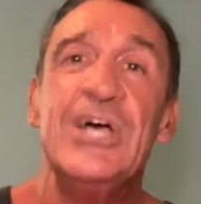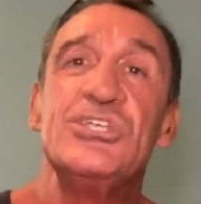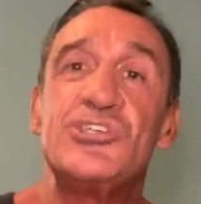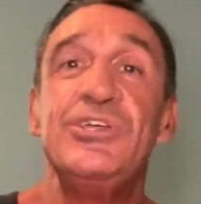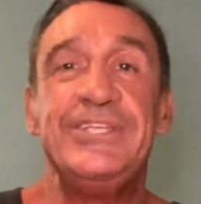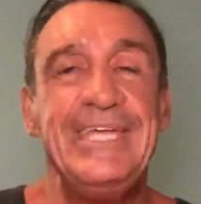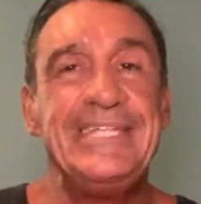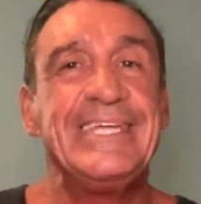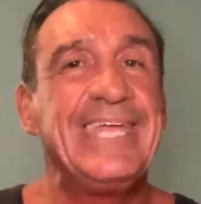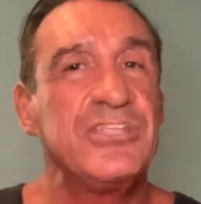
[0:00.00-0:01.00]
So you
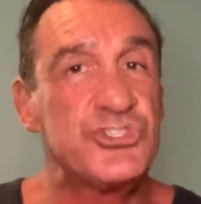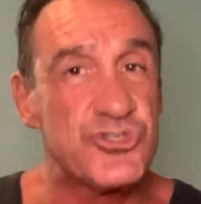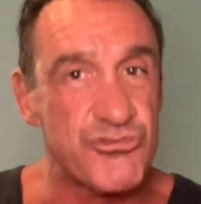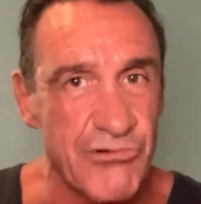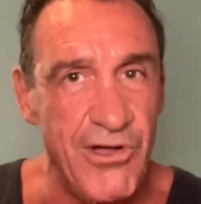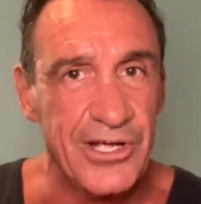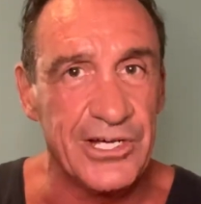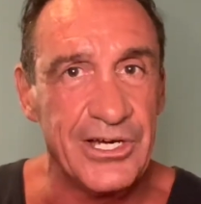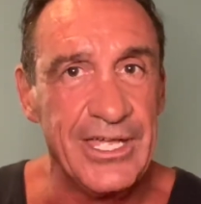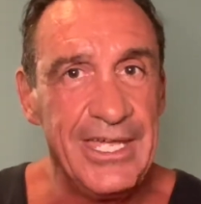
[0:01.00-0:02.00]
need to get
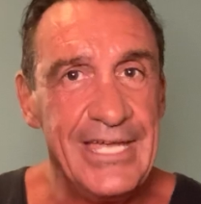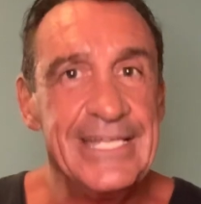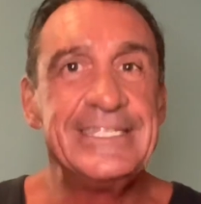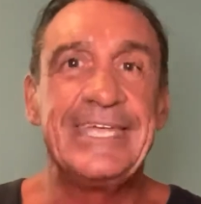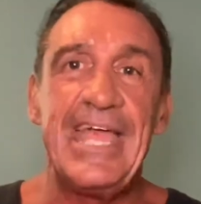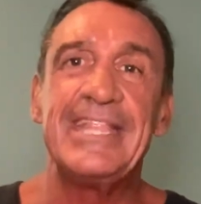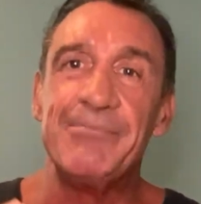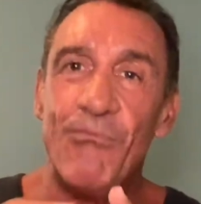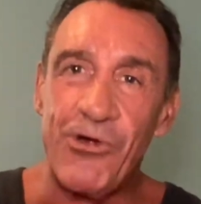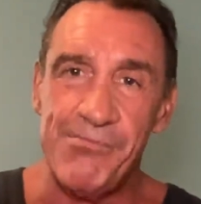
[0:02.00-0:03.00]
stronger to get
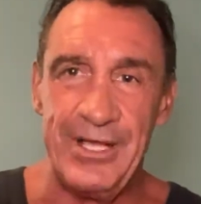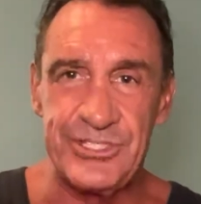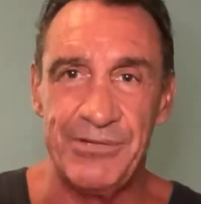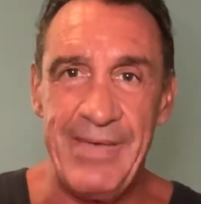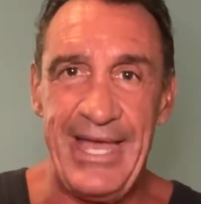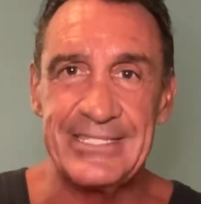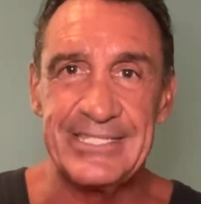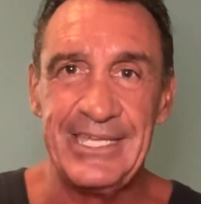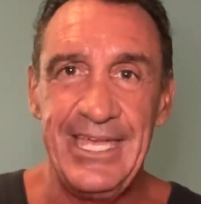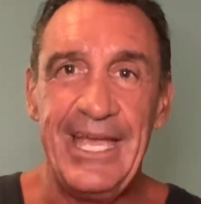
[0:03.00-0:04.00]
more muscle mass.